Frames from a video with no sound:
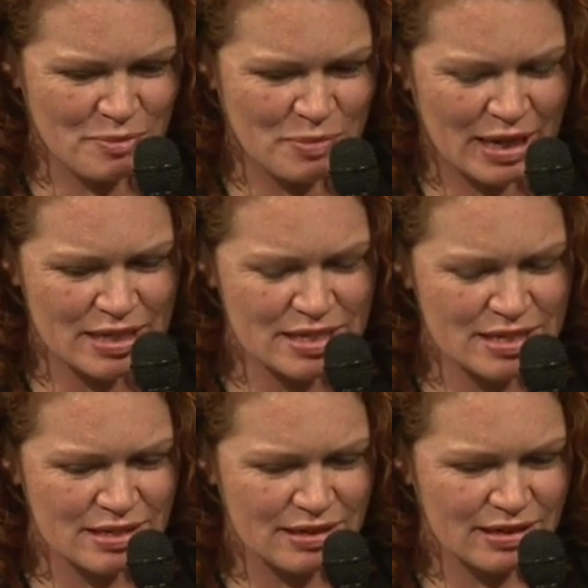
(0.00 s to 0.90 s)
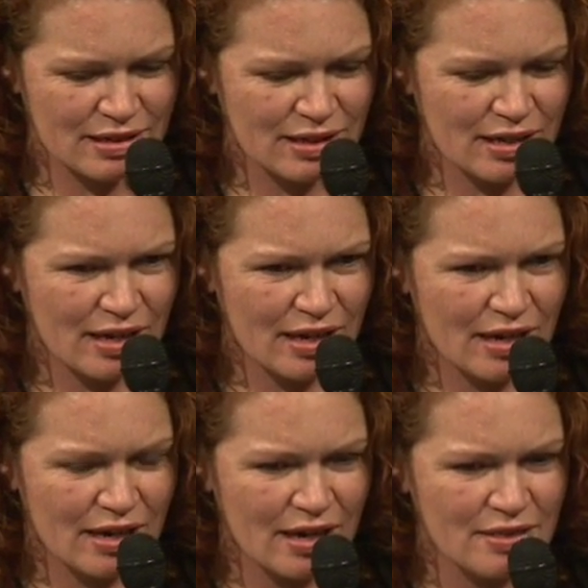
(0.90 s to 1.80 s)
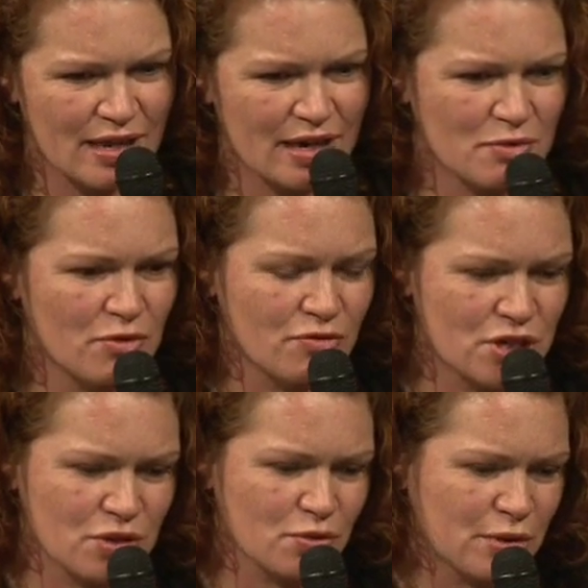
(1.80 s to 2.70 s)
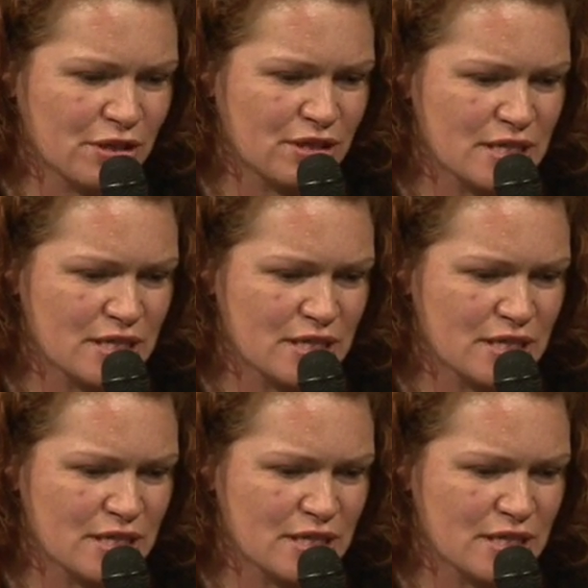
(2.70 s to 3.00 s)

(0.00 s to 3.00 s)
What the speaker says: But in that original myth,